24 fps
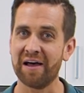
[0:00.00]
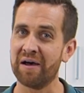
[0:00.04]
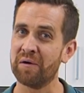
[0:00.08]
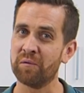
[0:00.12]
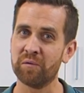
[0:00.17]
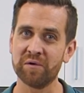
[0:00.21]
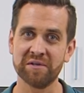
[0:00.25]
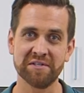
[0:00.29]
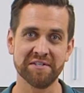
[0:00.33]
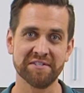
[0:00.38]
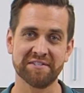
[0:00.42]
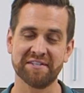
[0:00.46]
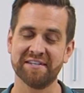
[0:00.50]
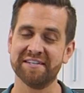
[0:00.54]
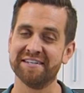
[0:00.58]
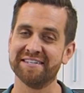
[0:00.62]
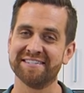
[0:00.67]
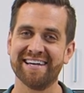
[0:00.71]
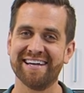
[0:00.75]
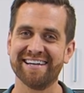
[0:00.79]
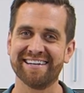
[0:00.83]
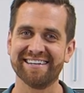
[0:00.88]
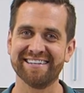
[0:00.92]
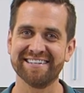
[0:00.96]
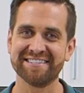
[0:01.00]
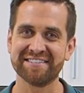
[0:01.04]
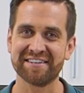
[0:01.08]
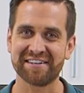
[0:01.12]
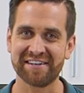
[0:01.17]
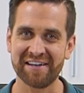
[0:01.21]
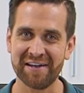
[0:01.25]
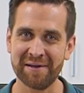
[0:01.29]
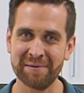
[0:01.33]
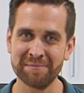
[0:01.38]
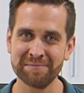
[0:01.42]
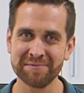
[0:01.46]
We're just gonna take it as it
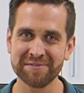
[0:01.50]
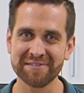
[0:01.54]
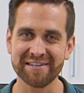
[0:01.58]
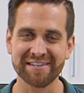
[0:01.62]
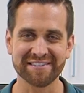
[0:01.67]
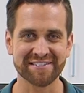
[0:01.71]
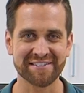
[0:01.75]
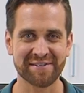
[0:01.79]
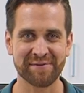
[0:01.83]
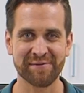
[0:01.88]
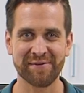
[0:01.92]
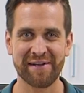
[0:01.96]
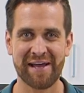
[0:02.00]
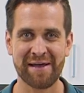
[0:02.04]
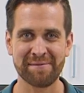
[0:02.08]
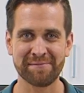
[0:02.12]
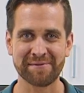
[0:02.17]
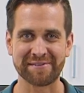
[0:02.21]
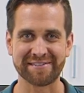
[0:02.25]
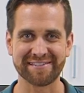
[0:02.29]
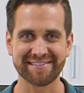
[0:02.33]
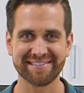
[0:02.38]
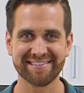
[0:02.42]
comes and see what happens.